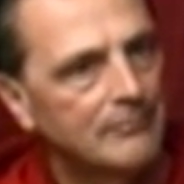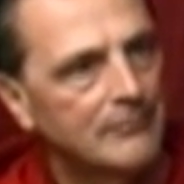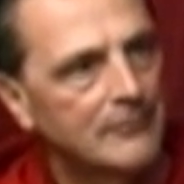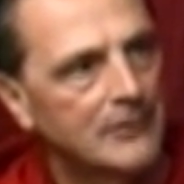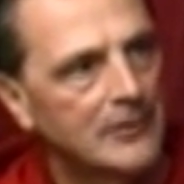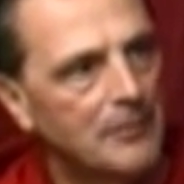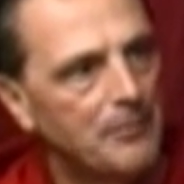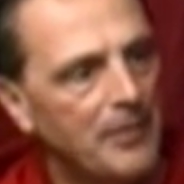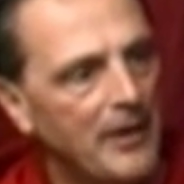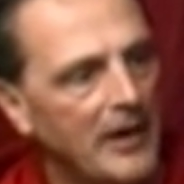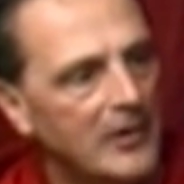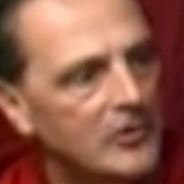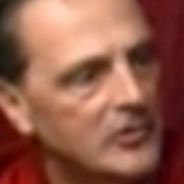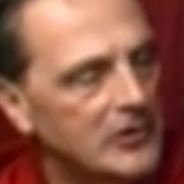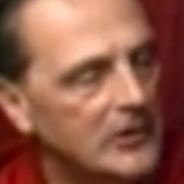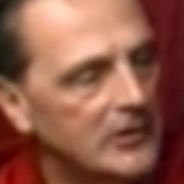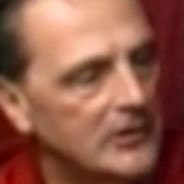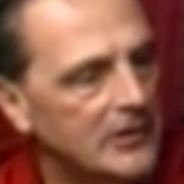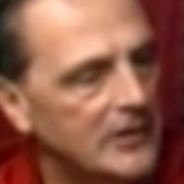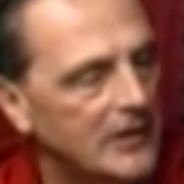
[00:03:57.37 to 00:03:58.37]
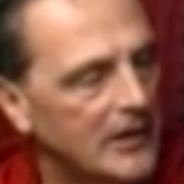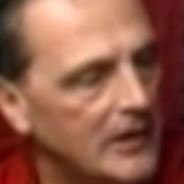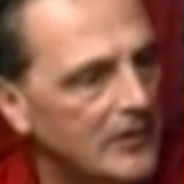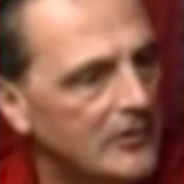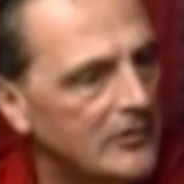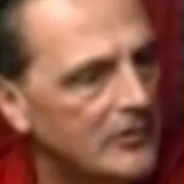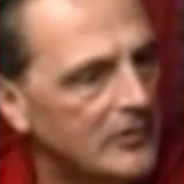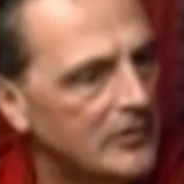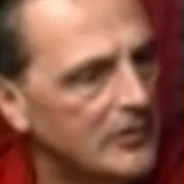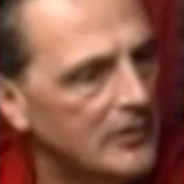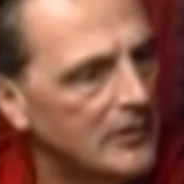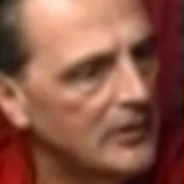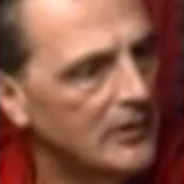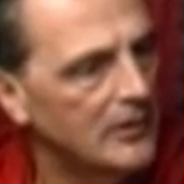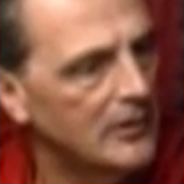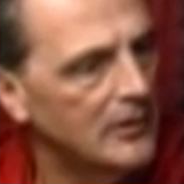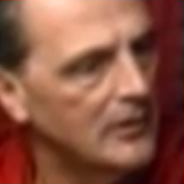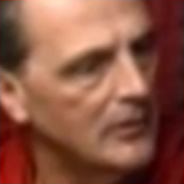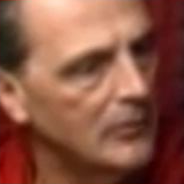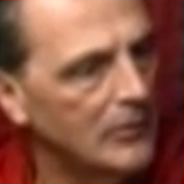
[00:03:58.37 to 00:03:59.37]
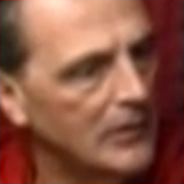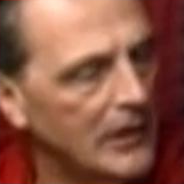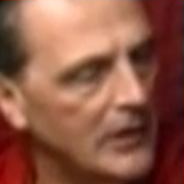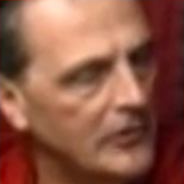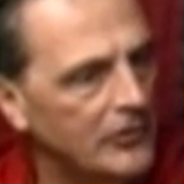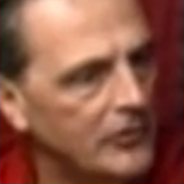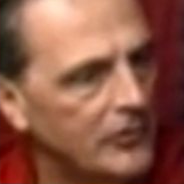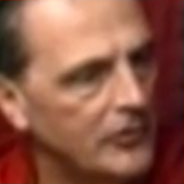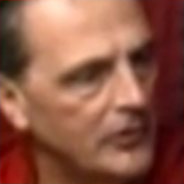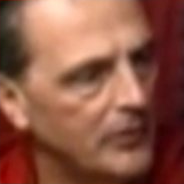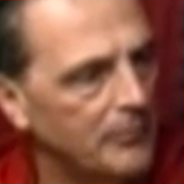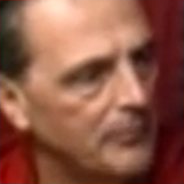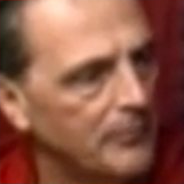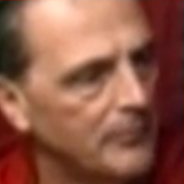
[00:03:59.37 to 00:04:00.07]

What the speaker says: Compassionate to kids, a relationship